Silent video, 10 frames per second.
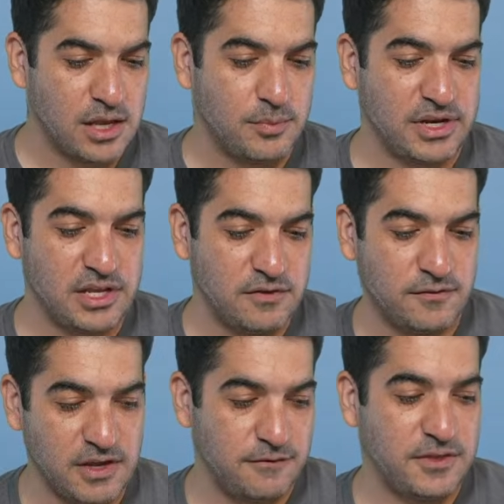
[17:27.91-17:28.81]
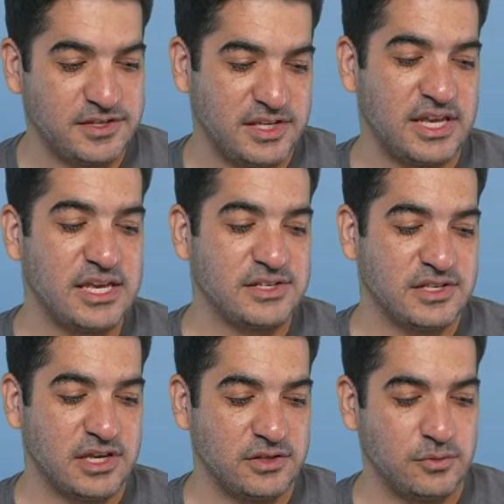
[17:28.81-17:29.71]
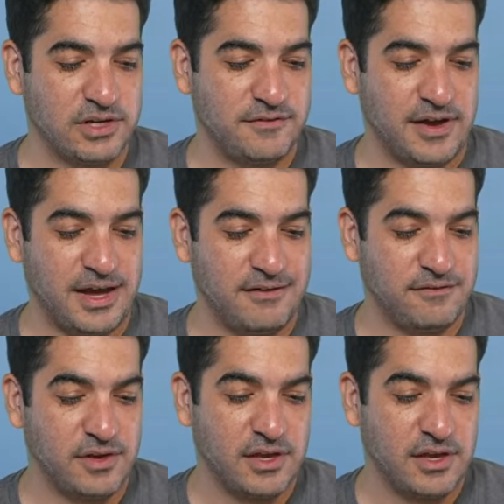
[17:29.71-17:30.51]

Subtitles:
But if this is a 25,